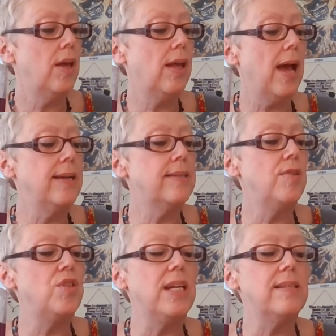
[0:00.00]
Okay, so
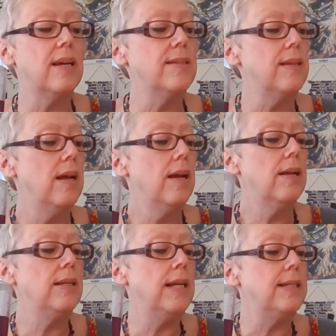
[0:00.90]
Jesus
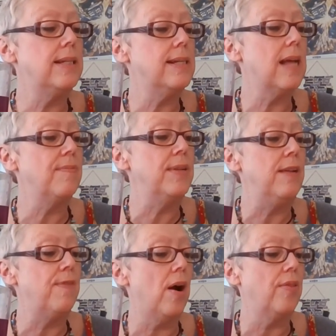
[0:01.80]
needed his
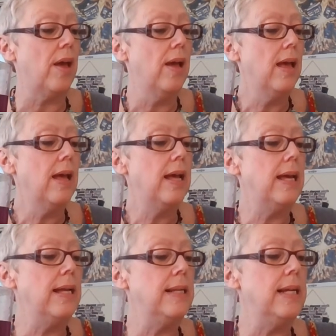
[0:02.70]
Heavenly Father.
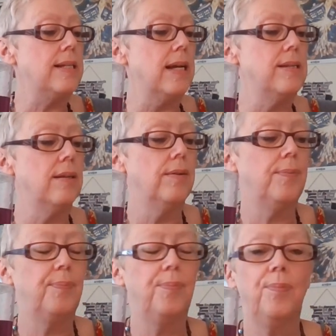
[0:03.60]
He needed
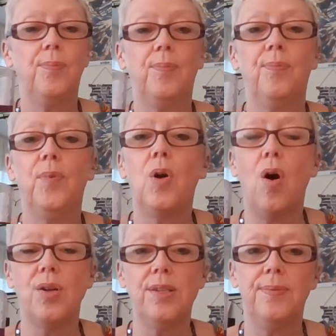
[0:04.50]

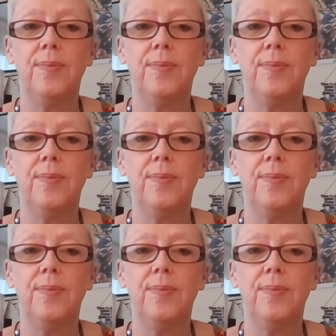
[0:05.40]
God.